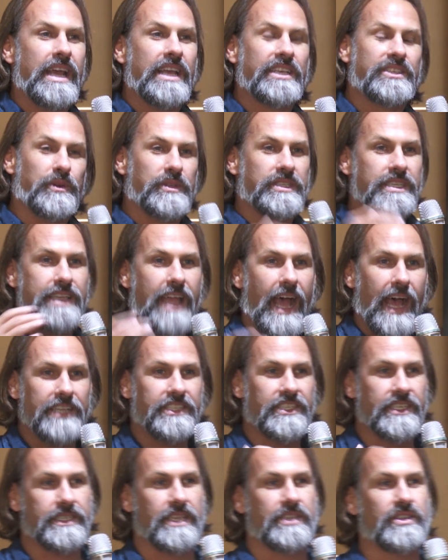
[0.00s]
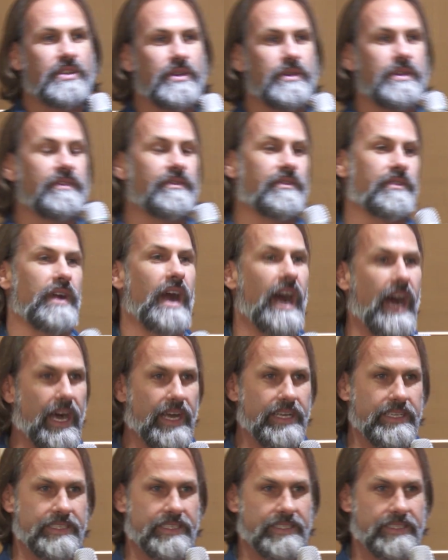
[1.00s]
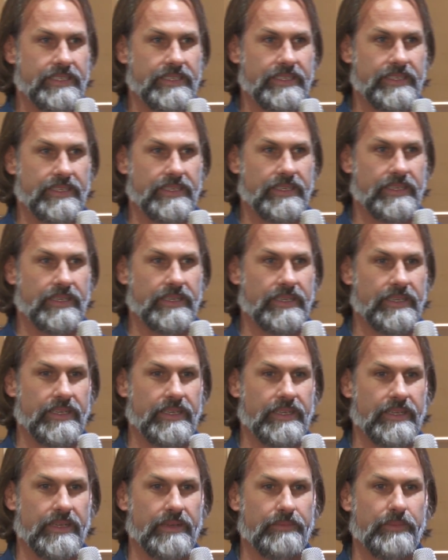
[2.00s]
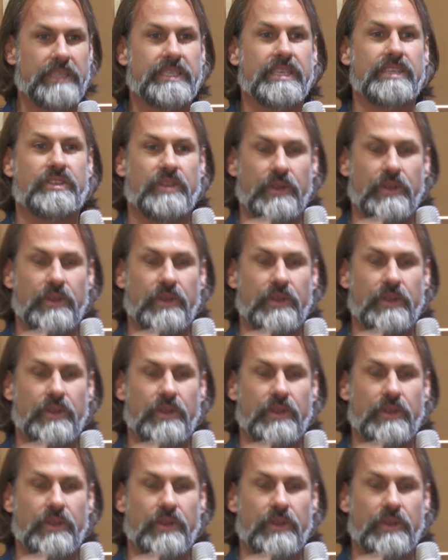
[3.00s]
So it's not just a duty for us, but it's a